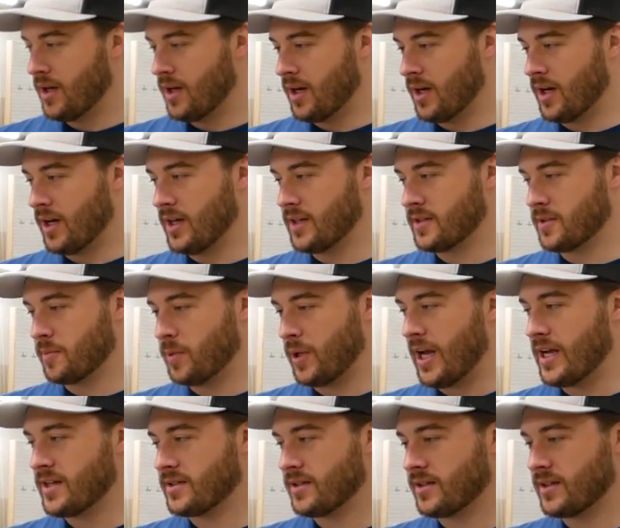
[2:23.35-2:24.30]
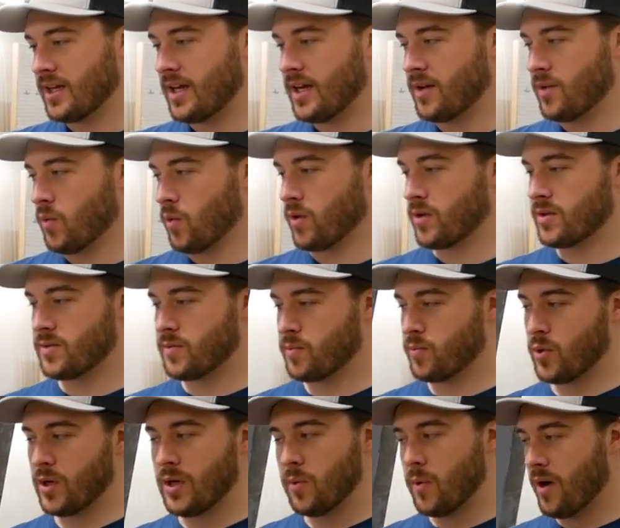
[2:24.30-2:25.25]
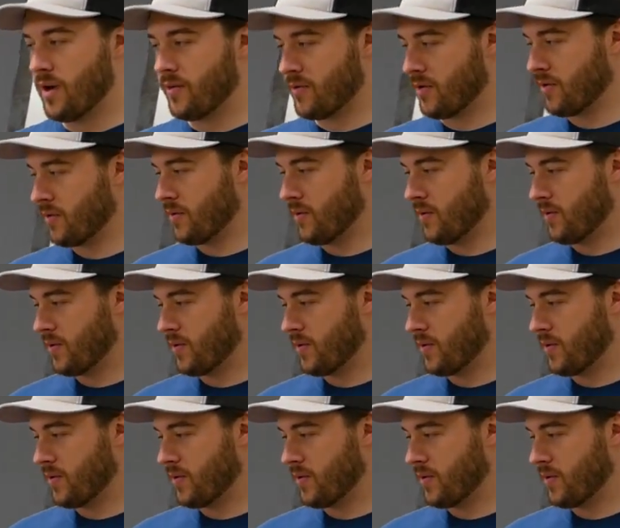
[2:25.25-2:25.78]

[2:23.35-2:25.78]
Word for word: Uh, it's a plastic that works pretty well for